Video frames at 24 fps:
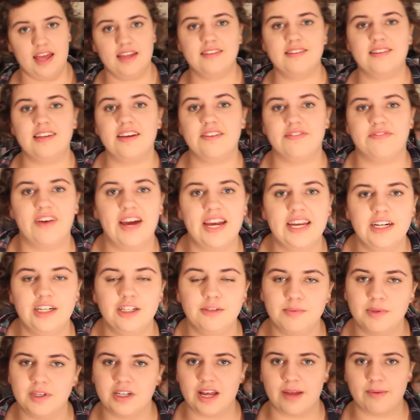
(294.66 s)
And the final
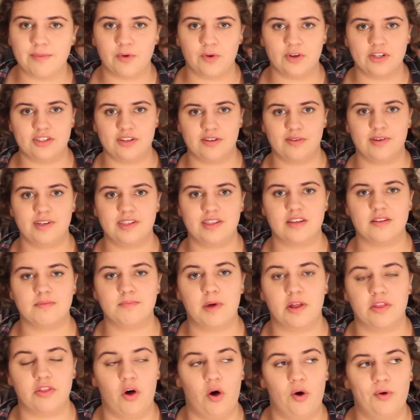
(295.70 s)
book I'm going to read this
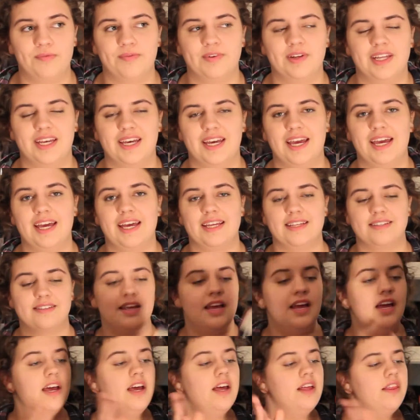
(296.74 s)
month hopefully is
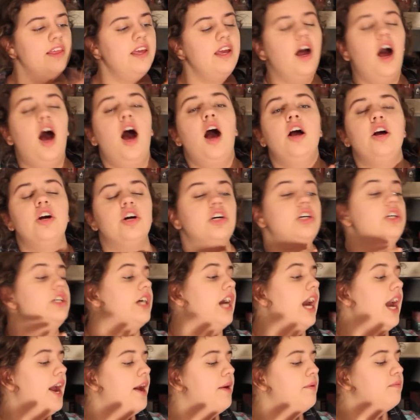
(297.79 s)
The Hunger
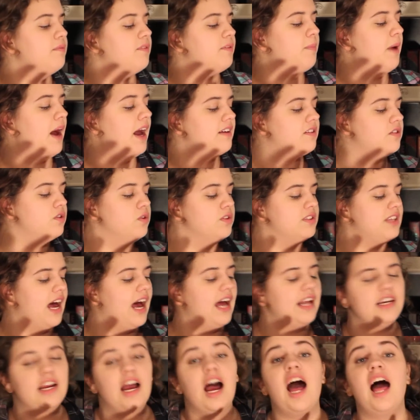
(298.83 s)
Games by
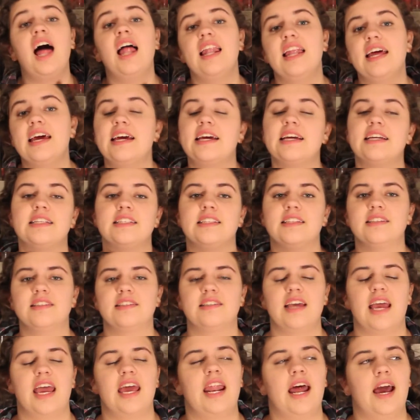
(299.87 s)
Suzanne Collins,
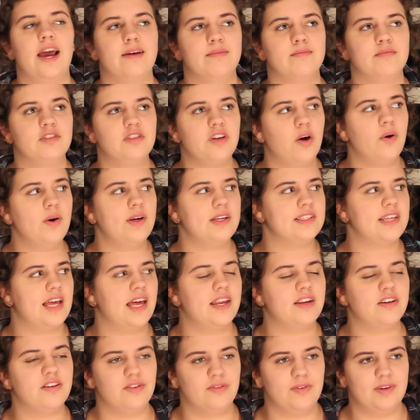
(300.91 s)
and I am so
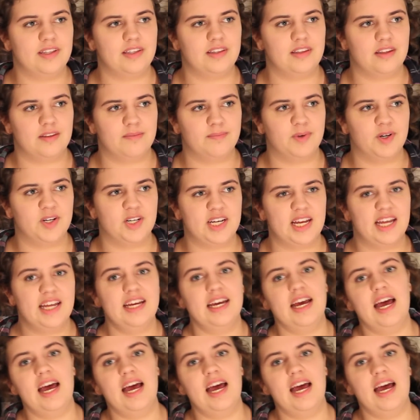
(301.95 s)
excited to read this book.